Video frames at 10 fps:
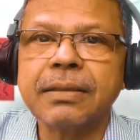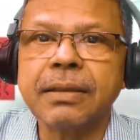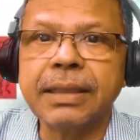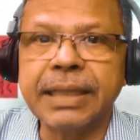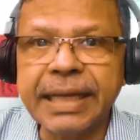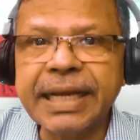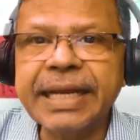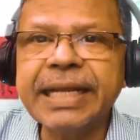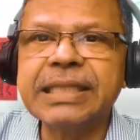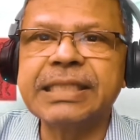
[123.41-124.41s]
their
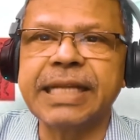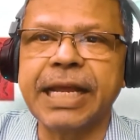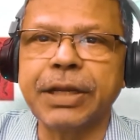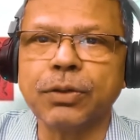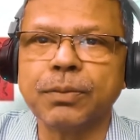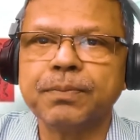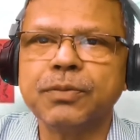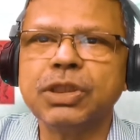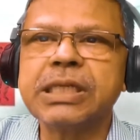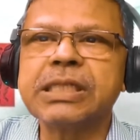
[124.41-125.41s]
real scenario,
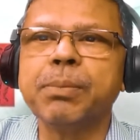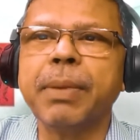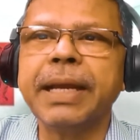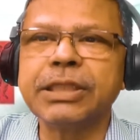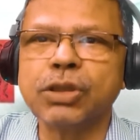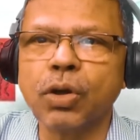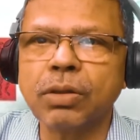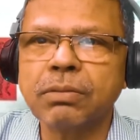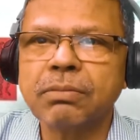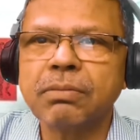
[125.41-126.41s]
just based
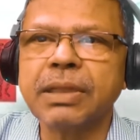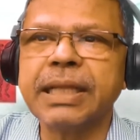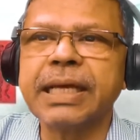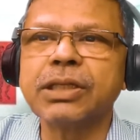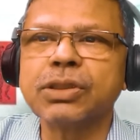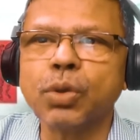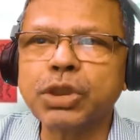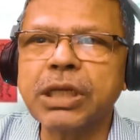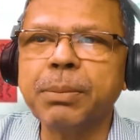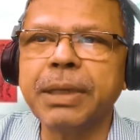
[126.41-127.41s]
on their
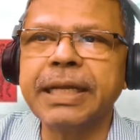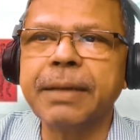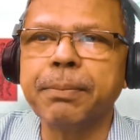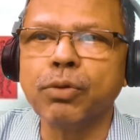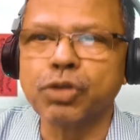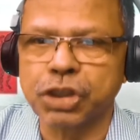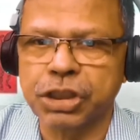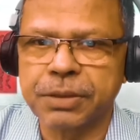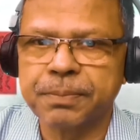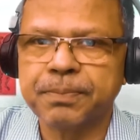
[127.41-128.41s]
social media
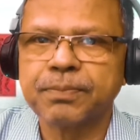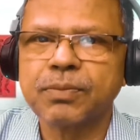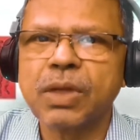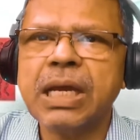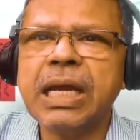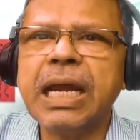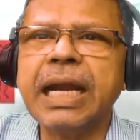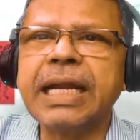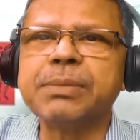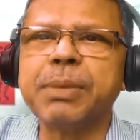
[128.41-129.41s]
posts.
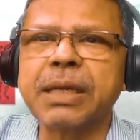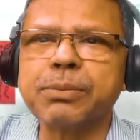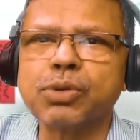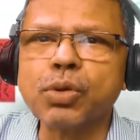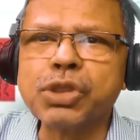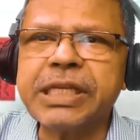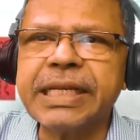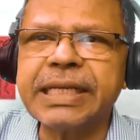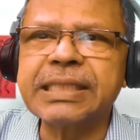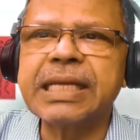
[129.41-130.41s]
It has become so
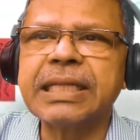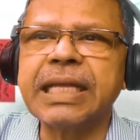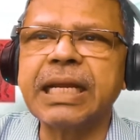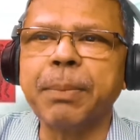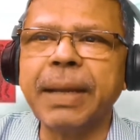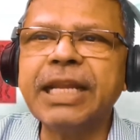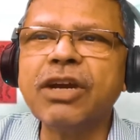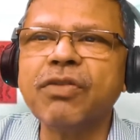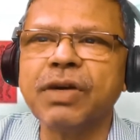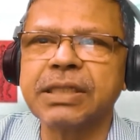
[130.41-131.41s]
serious that many
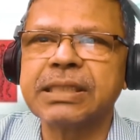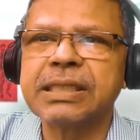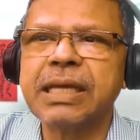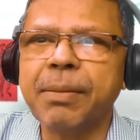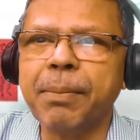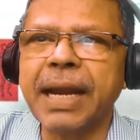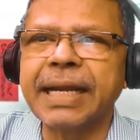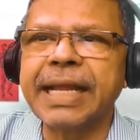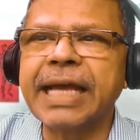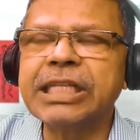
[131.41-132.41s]
of us may
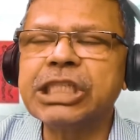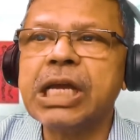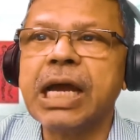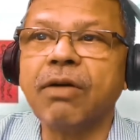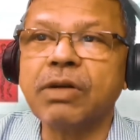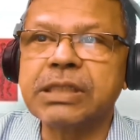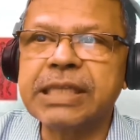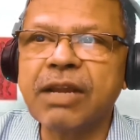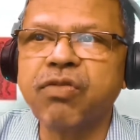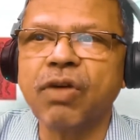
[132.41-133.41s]
attach our
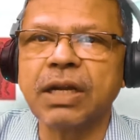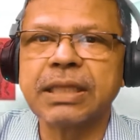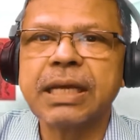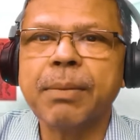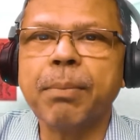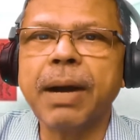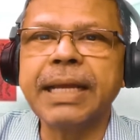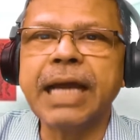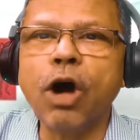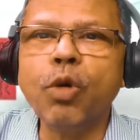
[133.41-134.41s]
self-worth
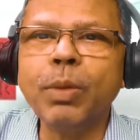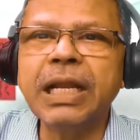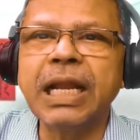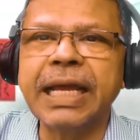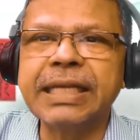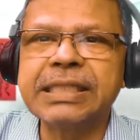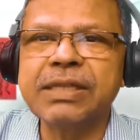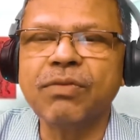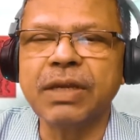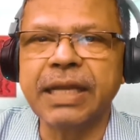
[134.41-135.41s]
by how many
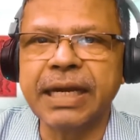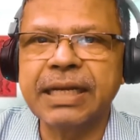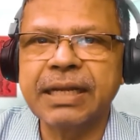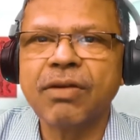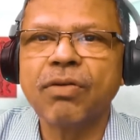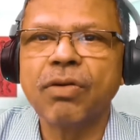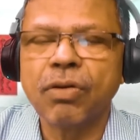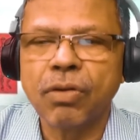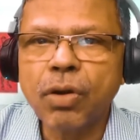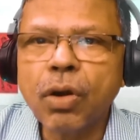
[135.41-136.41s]
likes we get
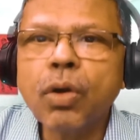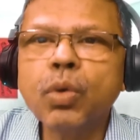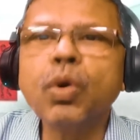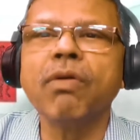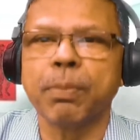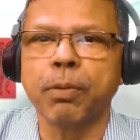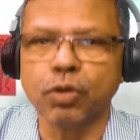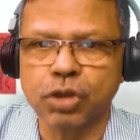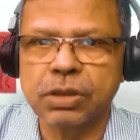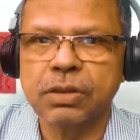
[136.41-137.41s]
for our
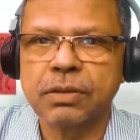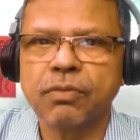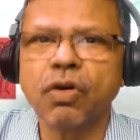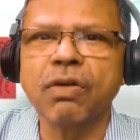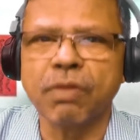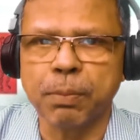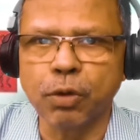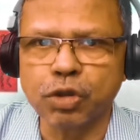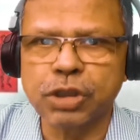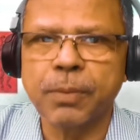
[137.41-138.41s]

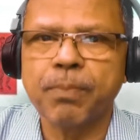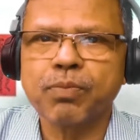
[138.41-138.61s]
post.